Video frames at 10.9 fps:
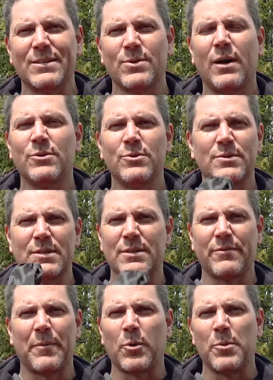so I'll use this
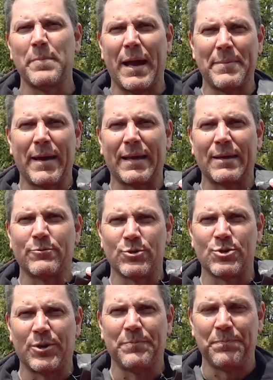if I'm going backpacking for sure.